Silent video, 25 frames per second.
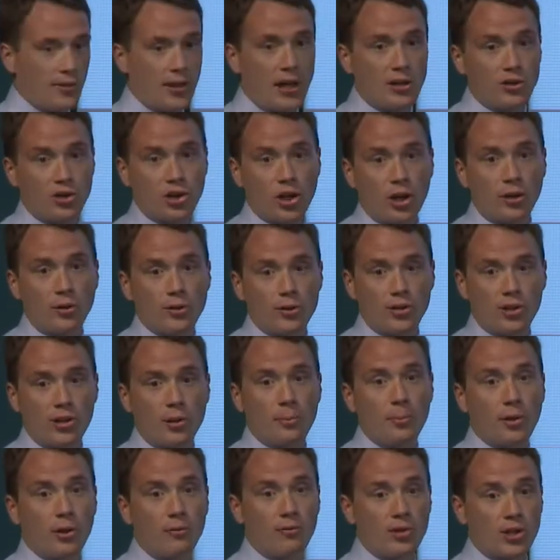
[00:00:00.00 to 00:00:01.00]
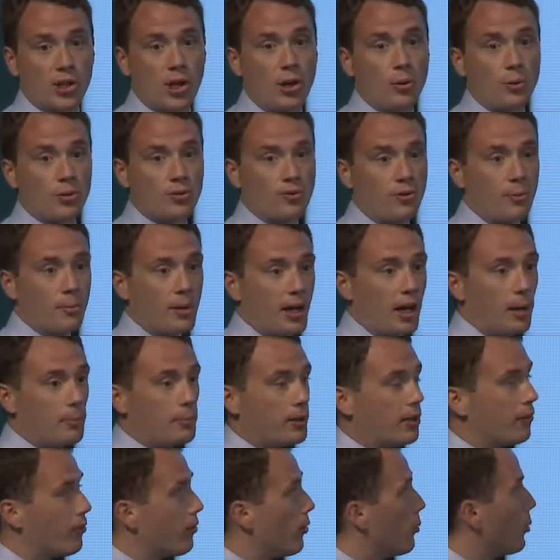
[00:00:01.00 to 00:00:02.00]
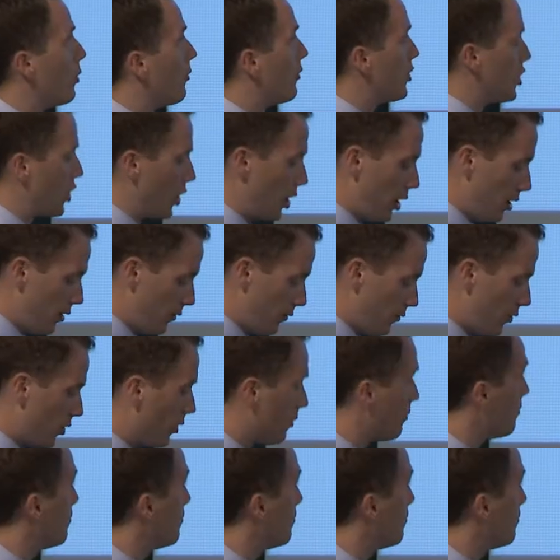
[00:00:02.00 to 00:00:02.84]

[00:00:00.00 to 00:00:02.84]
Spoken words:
and then show you some of the results from the uplift that we've achieved.